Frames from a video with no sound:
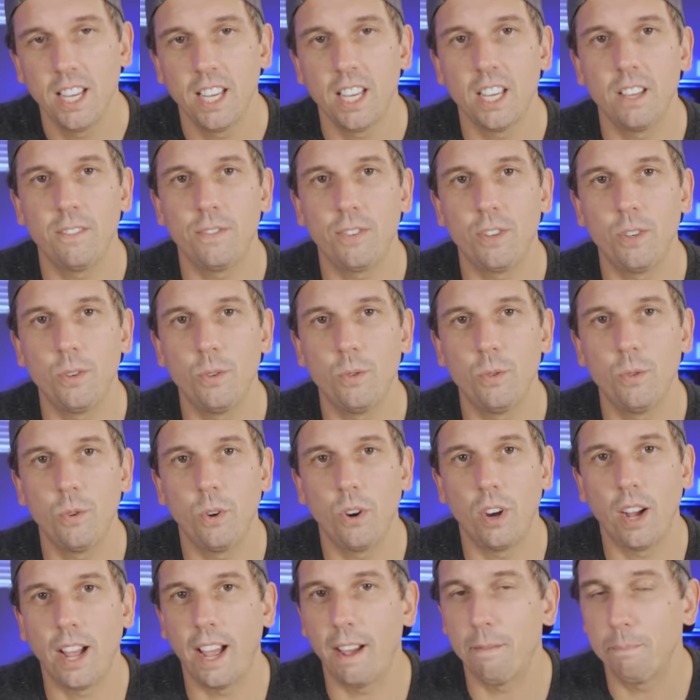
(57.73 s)
If
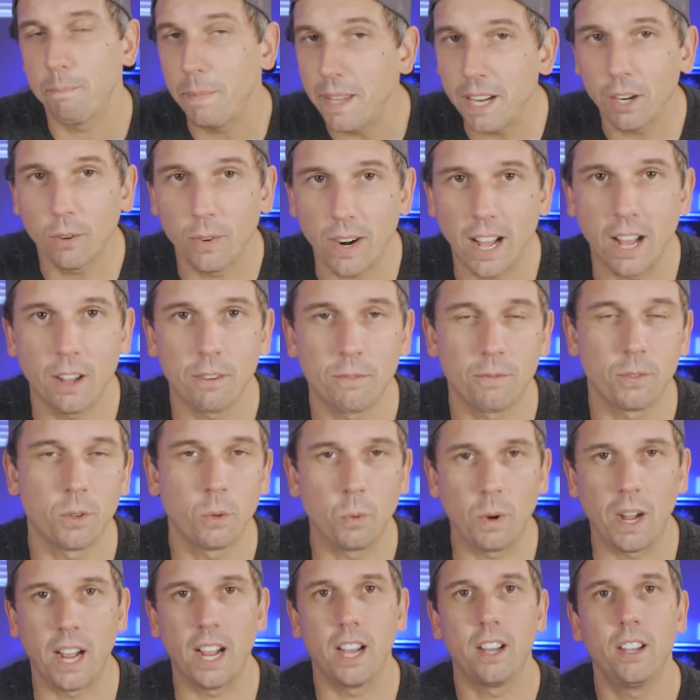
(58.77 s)
you have been around for a
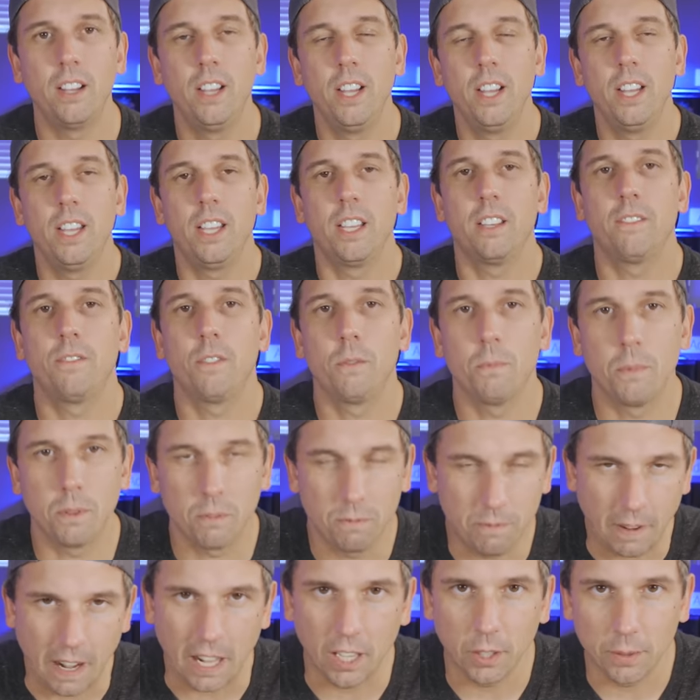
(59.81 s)
while, if you've been
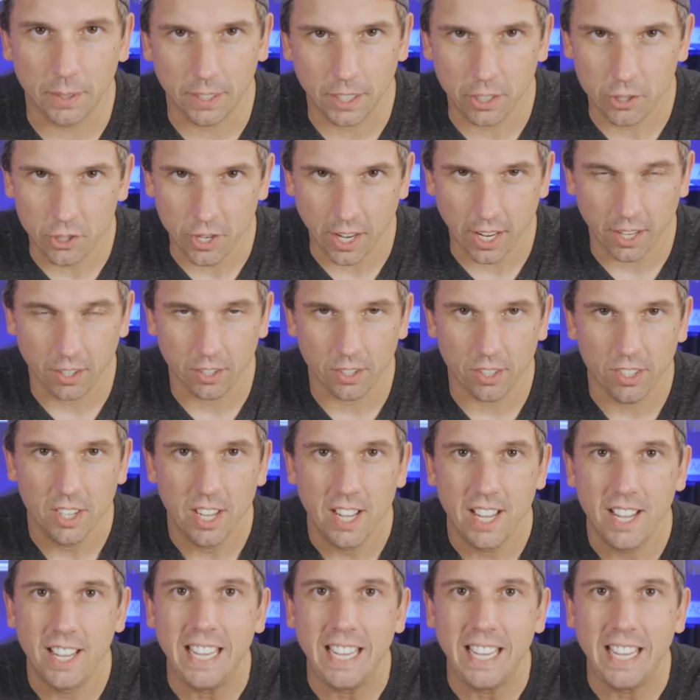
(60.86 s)
following the channel,